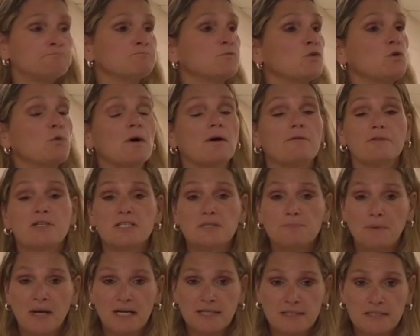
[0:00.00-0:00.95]
You are
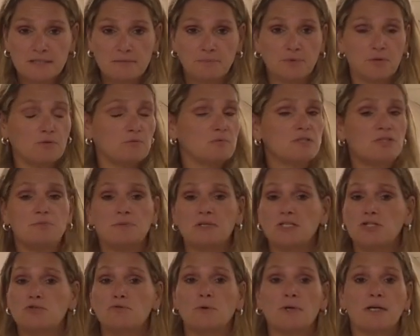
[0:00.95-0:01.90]
responsible, which
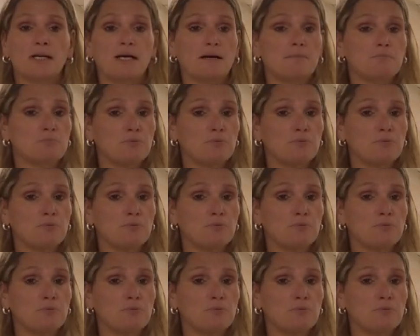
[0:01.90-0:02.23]
means you are not